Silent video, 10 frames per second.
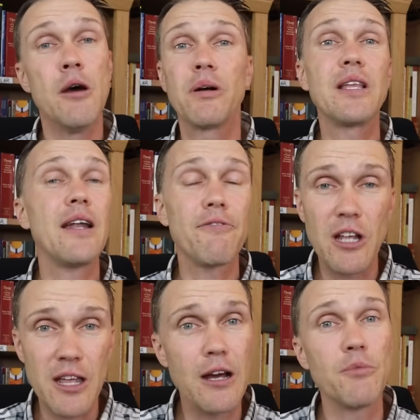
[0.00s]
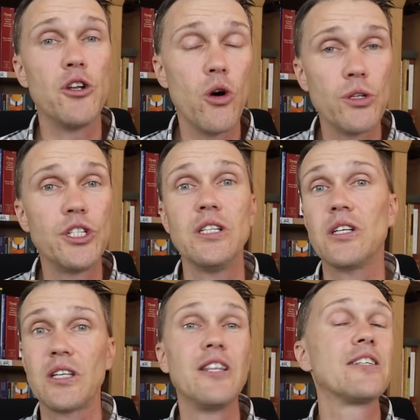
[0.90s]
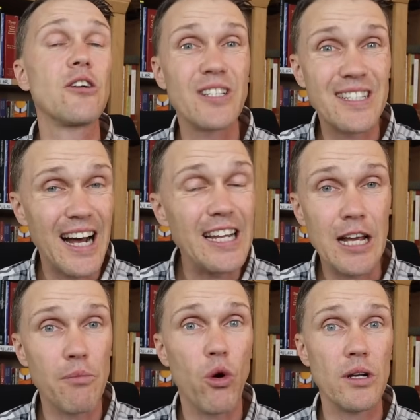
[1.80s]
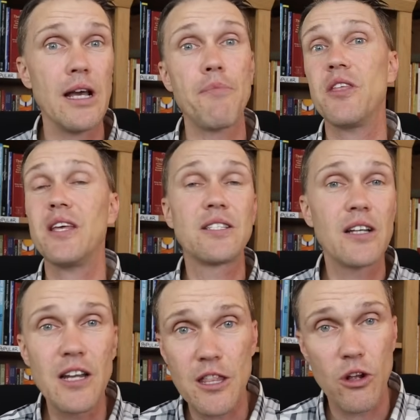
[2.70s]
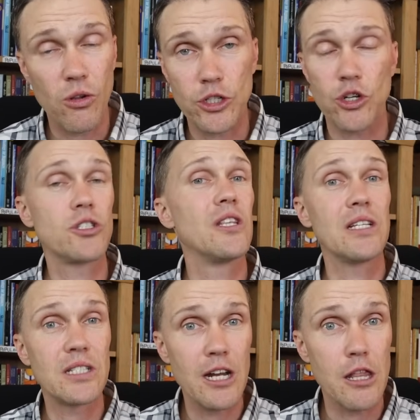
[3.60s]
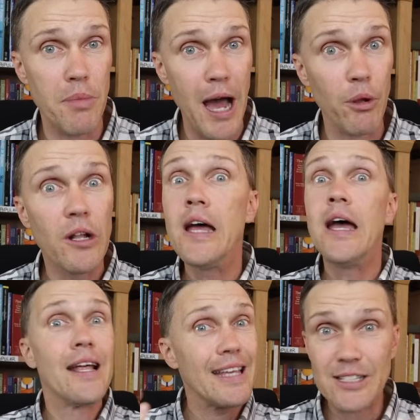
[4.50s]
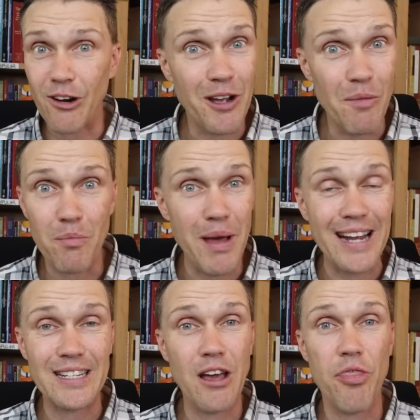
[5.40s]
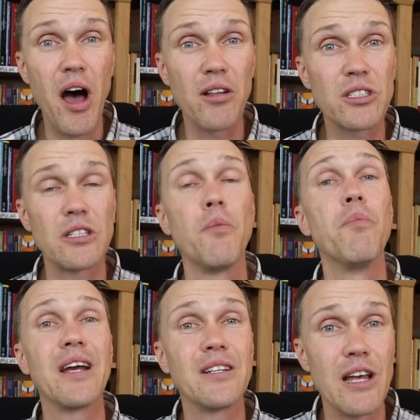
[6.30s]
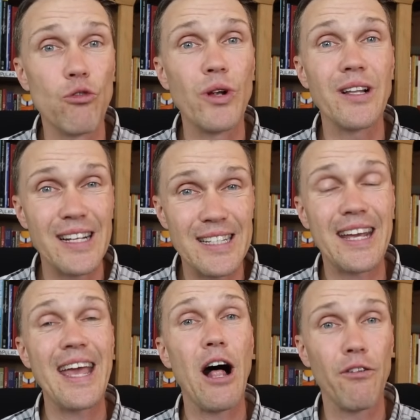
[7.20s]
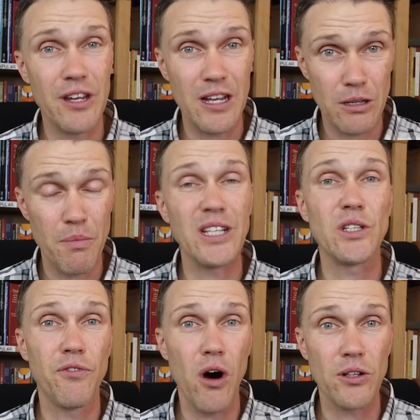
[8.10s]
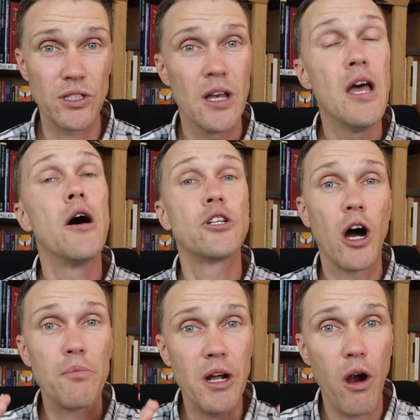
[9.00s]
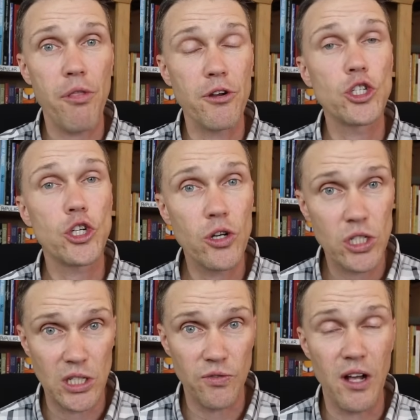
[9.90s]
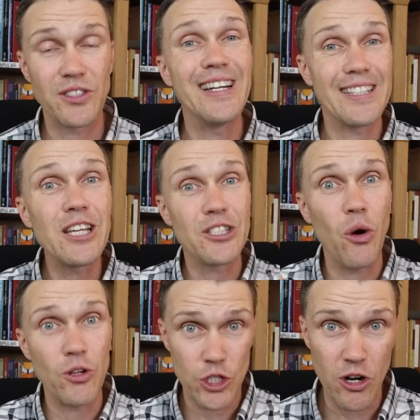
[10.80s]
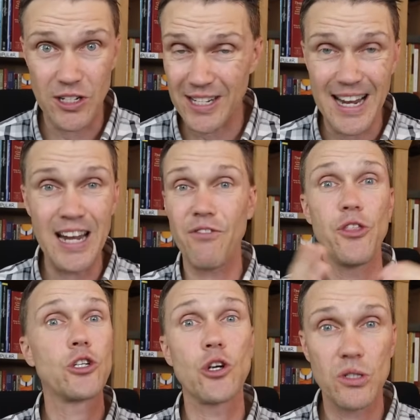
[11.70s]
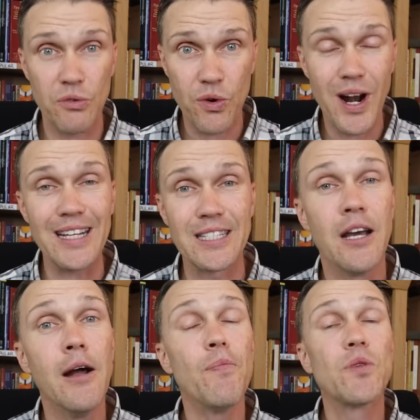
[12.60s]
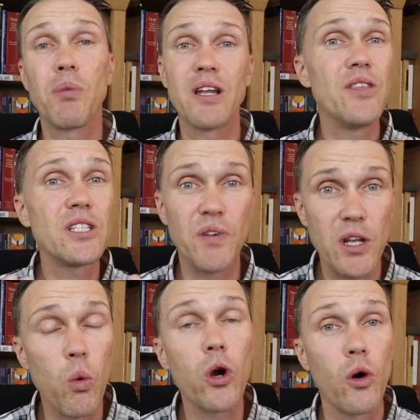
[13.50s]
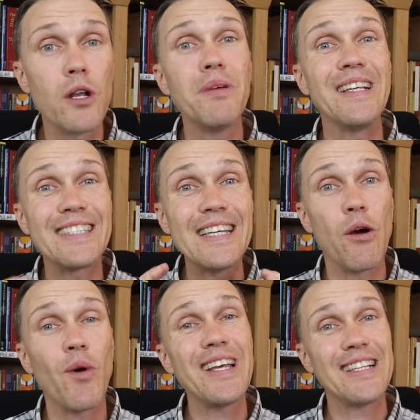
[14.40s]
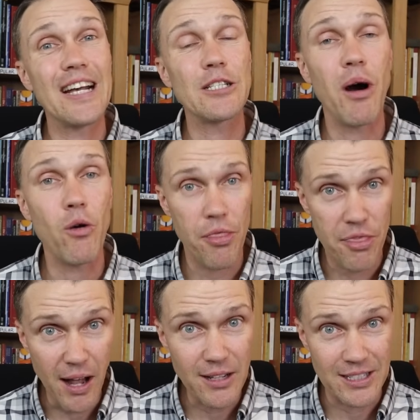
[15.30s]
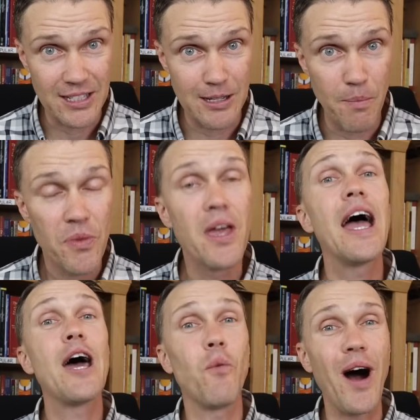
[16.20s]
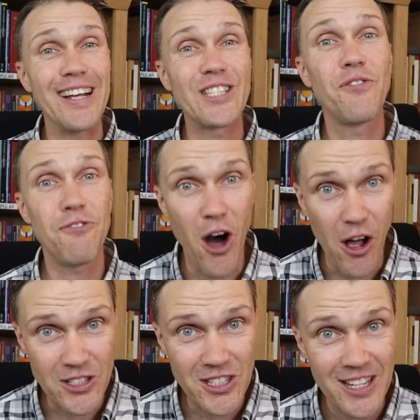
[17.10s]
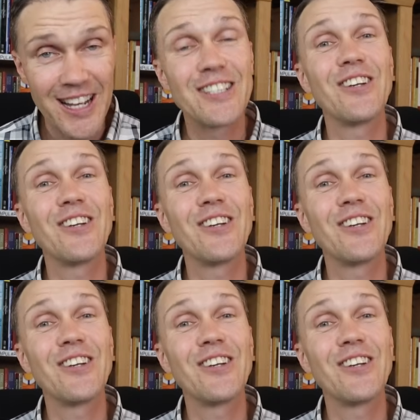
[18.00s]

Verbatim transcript: But then after they come to know Jesus and they start studying more in depth and they study the early church and they study the Bible, they start coming back to Catholicism because they realize that Calvinism is false. John MacArthur's church is false. And it's his own church. It's not even the Church of Christ. But in this video, we're going to be seeing what he says about Catholicism and why it's false.